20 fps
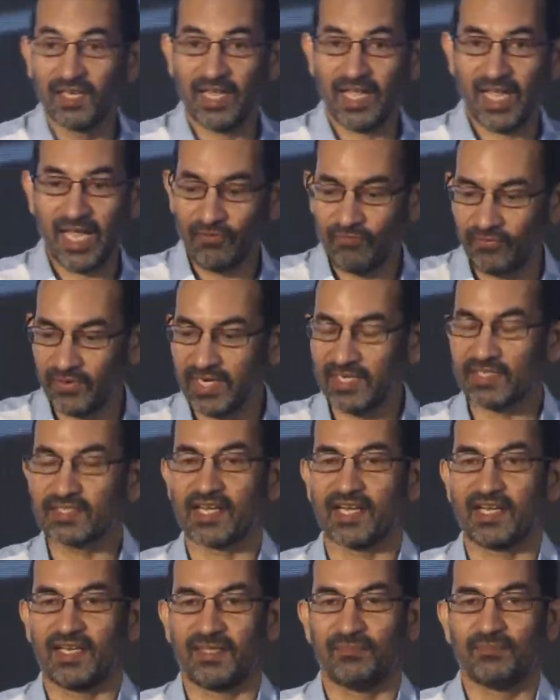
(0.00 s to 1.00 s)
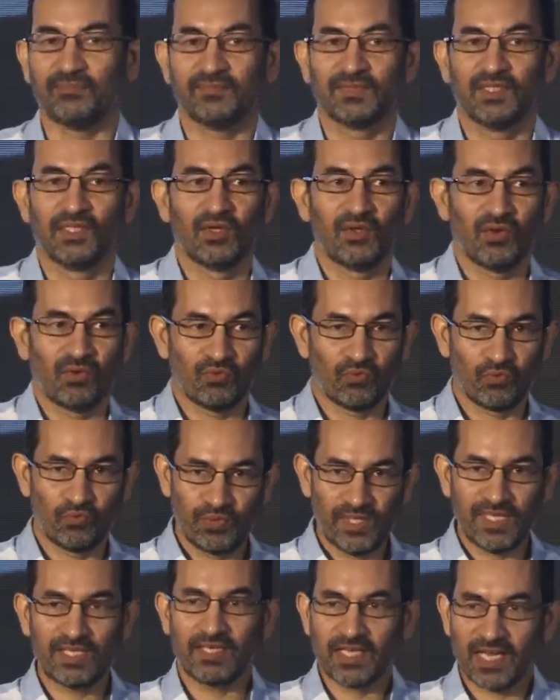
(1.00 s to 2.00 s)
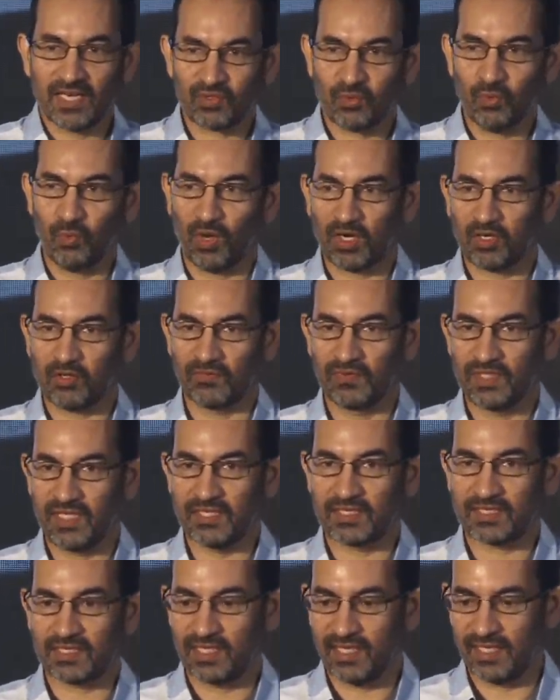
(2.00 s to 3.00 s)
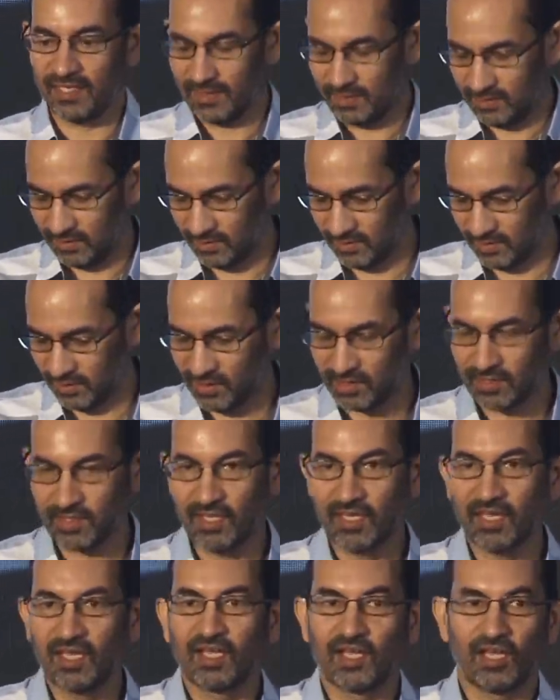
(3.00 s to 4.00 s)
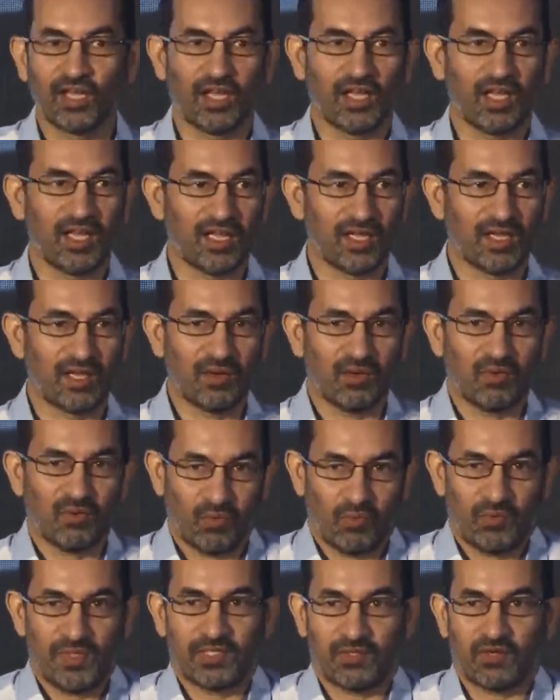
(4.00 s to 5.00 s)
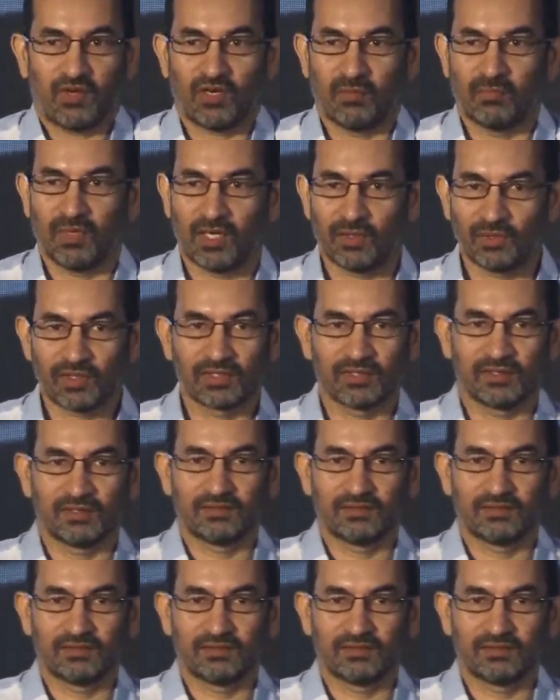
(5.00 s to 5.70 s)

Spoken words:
Every time we get one of these things, we talk about